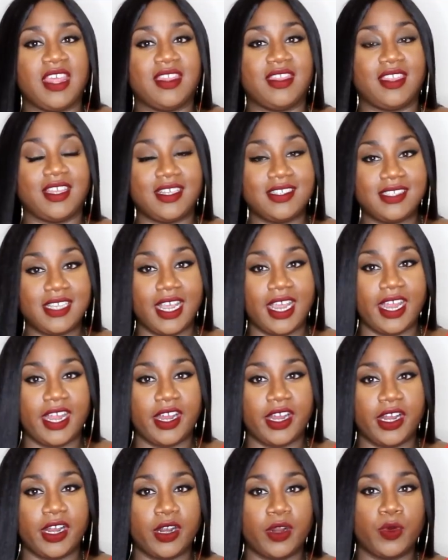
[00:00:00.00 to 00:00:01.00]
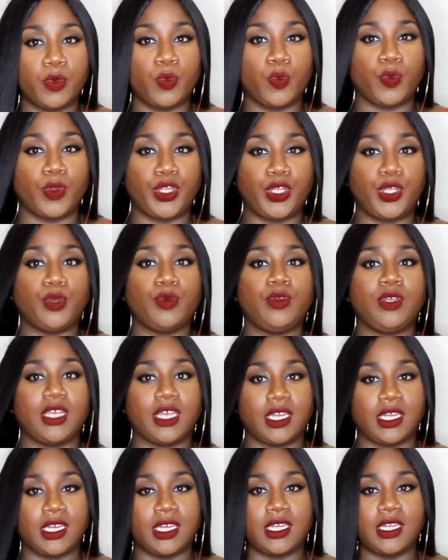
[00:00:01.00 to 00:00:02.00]
this hair when you
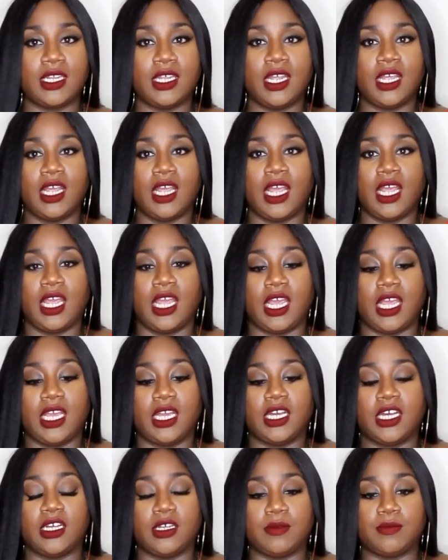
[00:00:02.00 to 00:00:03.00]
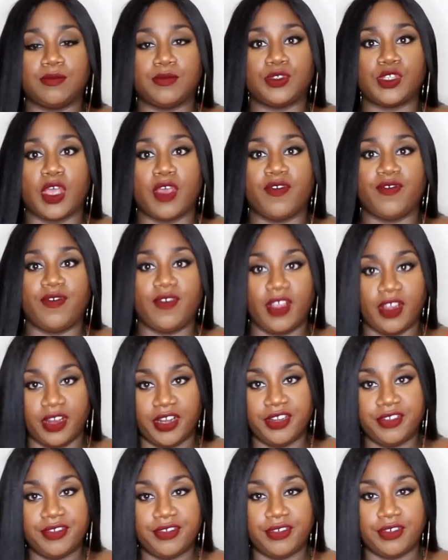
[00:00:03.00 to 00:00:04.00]
get it it comes
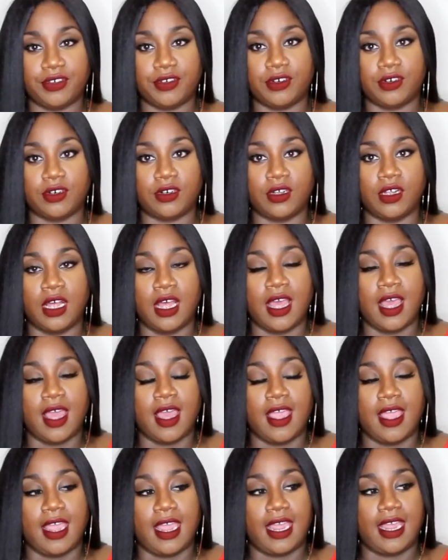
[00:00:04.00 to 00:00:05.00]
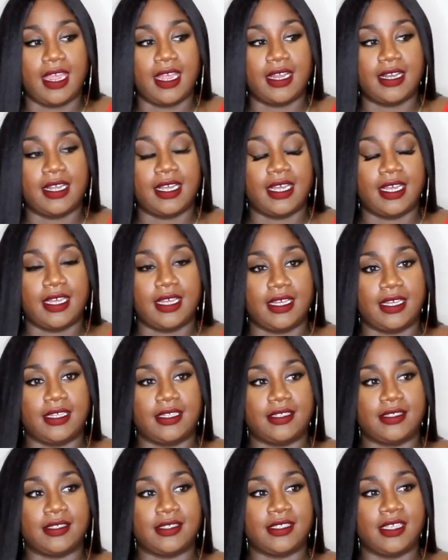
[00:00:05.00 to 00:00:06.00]
very full it
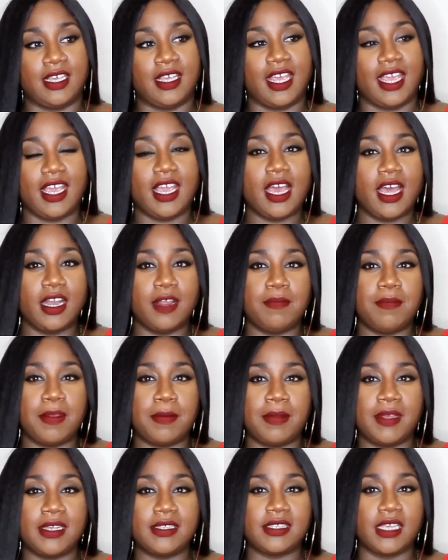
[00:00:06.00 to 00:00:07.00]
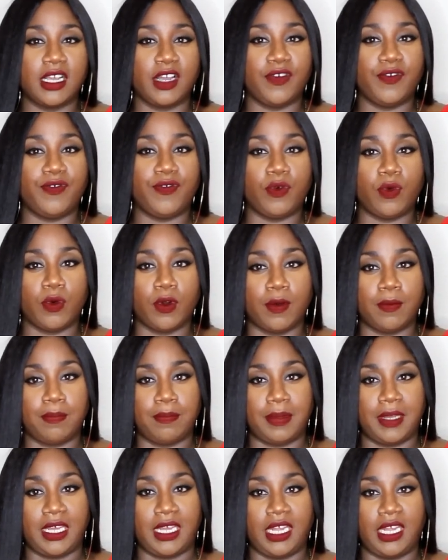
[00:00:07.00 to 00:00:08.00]
is it kind of mimics like a
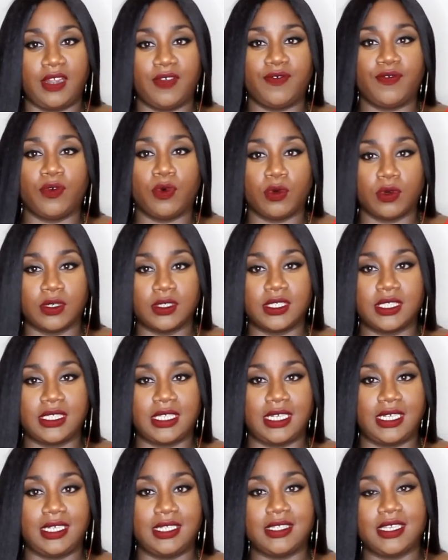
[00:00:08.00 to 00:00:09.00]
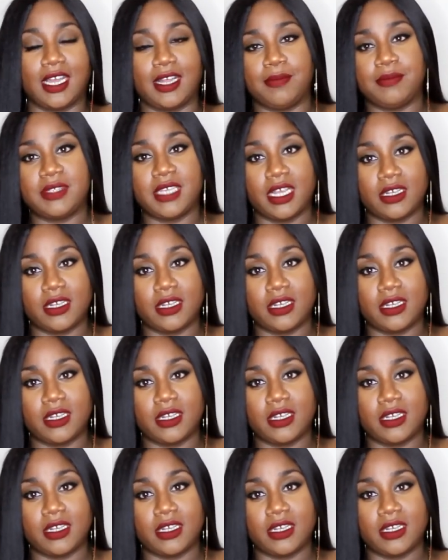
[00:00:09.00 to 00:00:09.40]
4b 4c type